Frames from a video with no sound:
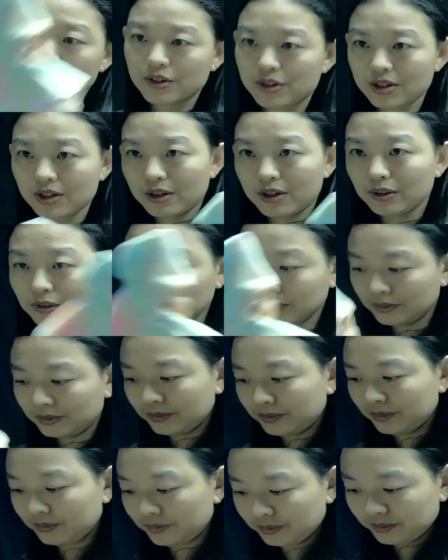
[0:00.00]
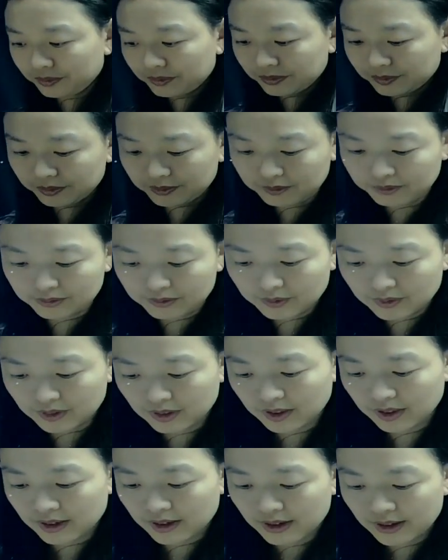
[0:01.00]
So
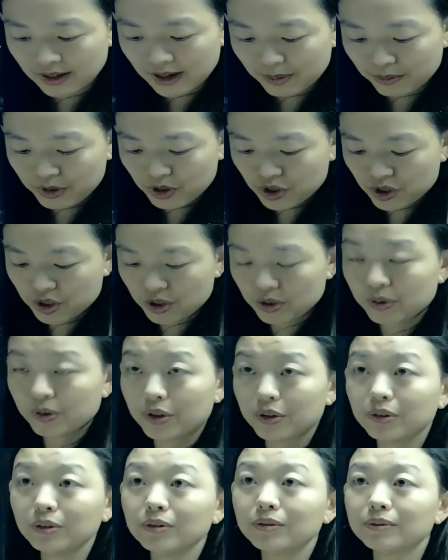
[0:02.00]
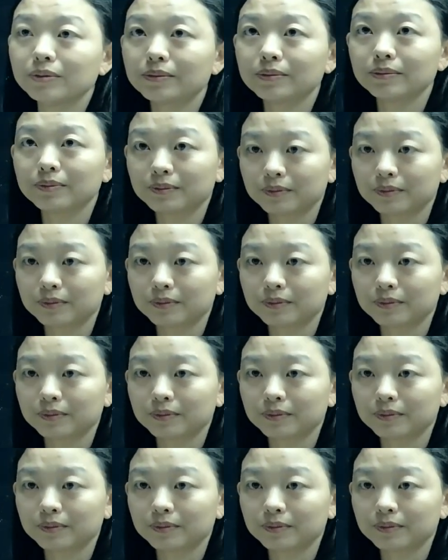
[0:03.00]
let me show you.